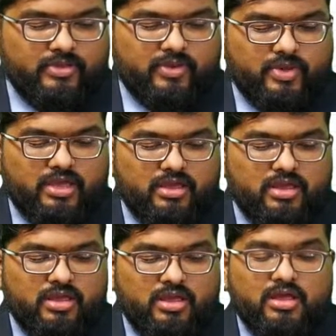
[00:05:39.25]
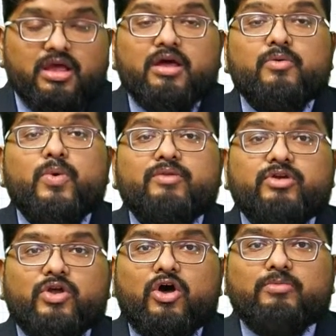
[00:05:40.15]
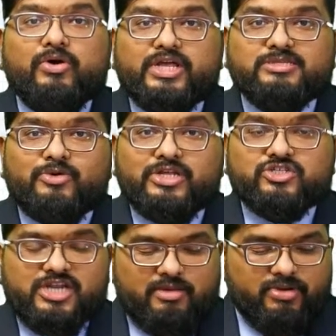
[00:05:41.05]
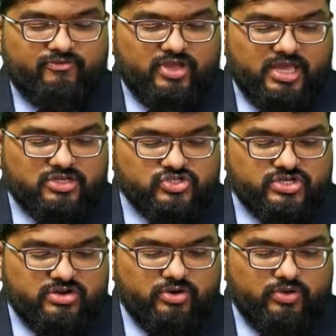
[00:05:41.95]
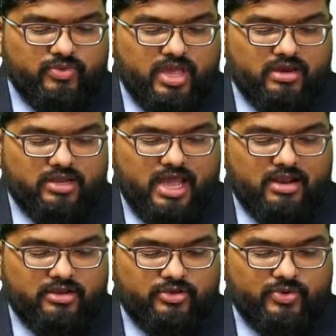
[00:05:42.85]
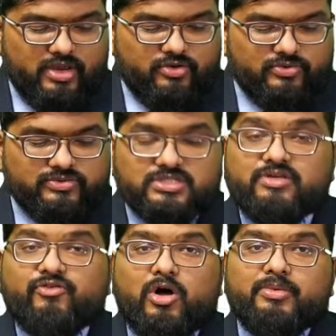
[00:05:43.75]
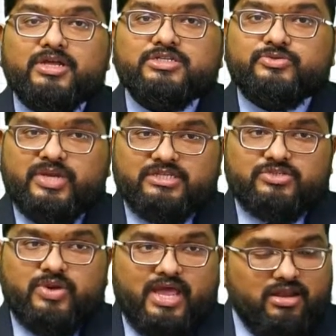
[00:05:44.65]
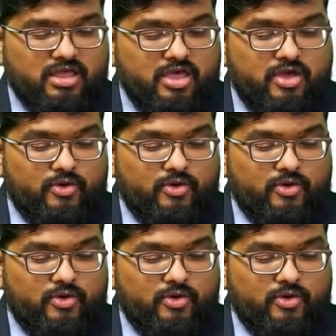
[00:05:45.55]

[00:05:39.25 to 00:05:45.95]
Okay, when we talk about exponential amplification, you can use the formula 2 raised to n,